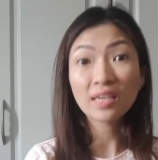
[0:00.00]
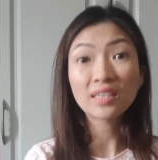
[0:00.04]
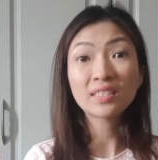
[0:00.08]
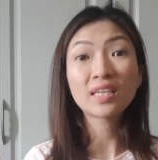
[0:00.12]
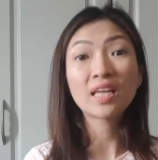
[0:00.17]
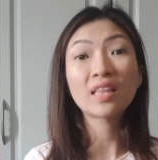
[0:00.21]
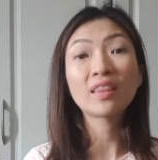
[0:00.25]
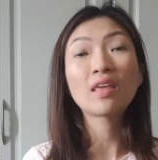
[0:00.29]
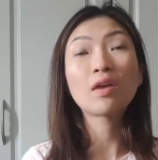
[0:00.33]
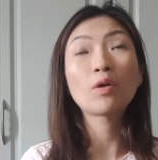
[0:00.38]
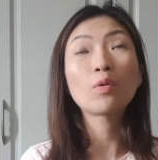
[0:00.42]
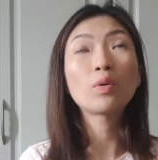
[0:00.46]
They
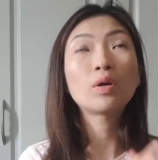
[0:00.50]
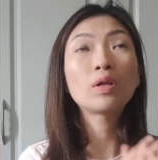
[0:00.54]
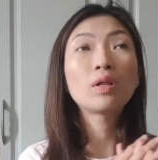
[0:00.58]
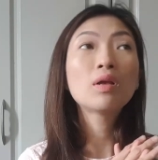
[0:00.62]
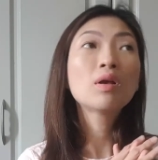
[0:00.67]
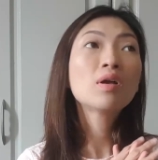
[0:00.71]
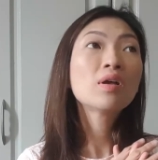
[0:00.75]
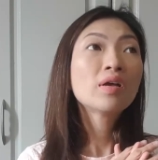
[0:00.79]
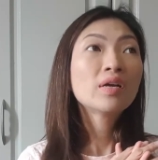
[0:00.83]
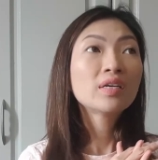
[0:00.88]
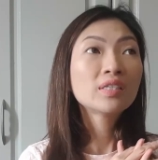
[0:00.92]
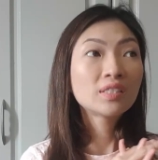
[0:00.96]
said they will
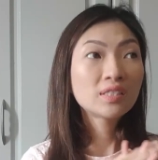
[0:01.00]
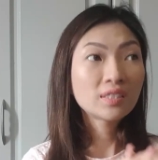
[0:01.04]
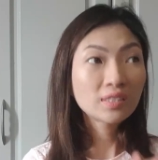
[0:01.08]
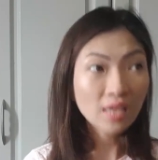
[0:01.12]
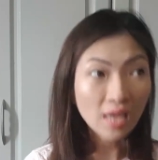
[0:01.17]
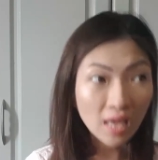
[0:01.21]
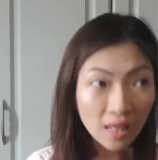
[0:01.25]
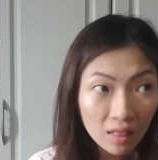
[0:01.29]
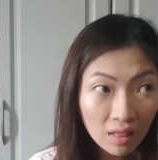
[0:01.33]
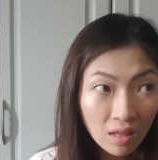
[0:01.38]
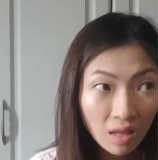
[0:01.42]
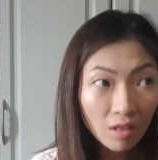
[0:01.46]

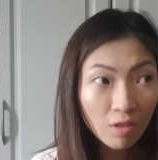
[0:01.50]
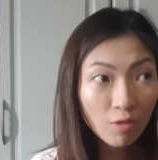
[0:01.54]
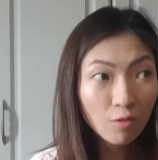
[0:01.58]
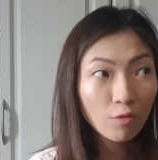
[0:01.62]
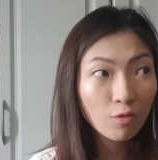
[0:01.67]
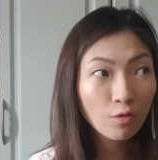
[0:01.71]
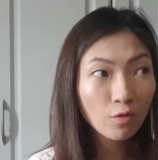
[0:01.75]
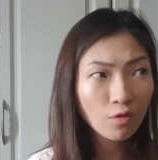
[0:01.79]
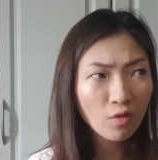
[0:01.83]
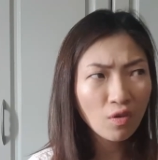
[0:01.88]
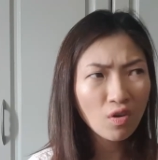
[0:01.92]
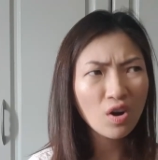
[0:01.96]
send it
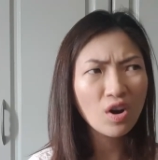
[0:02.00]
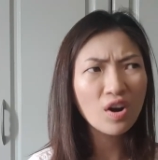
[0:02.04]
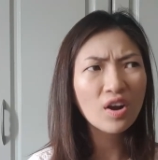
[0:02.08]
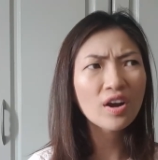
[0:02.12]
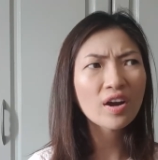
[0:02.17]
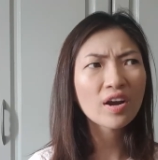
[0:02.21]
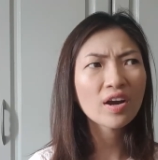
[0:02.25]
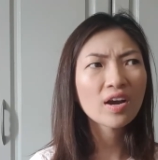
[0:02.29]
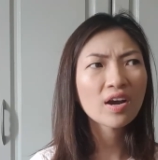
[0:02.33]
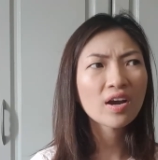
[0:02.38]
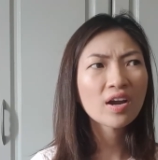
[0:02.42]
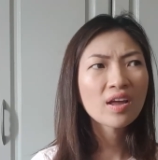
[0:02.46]

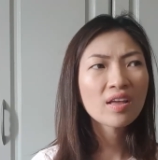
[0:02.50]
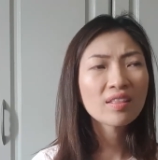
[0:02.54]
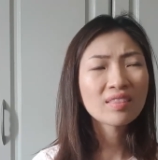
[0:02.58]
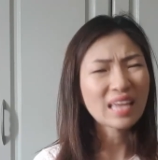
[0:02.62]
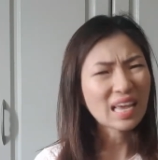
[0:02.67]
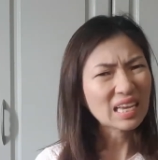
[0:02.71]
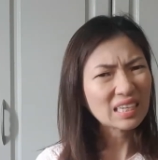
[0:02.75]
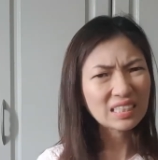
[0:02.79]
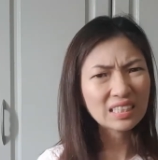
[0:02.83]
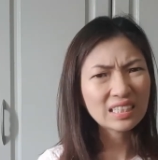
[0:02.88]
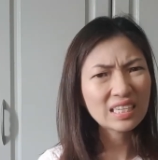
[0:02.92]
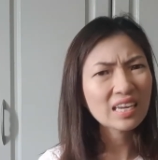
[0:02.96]
for
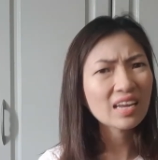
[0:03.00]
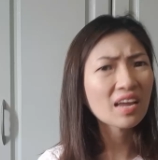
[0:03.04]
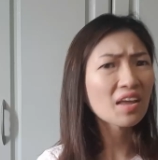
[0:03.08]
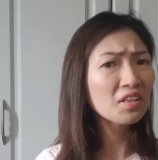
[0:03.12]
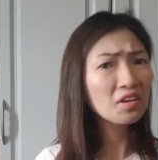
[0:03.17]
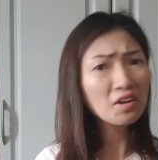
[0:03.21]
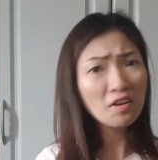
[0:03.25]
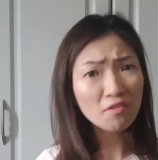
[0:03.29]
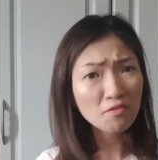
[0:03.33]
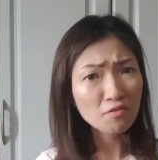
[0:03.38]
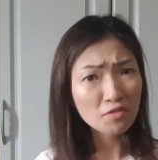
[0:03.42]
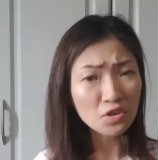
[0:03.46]
testing
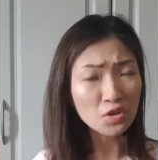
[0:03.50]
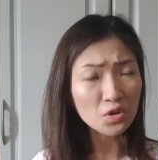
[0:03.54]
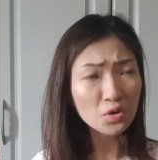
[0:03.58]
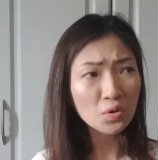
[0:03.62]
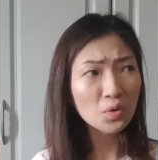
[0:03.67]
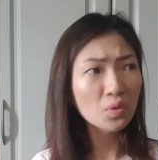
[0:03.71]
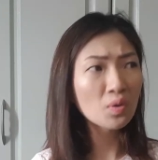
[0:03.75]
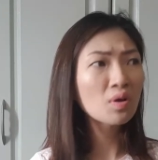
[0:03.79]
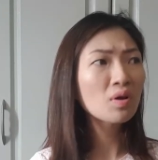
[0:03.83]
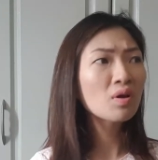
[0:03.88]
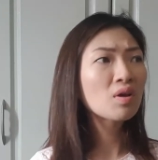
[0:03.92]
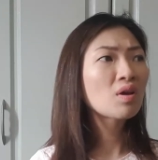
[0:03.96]
and
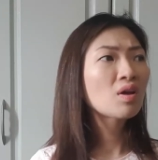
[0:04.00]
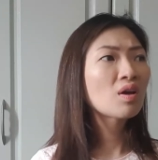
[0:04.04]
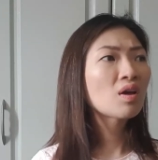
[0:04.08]
review.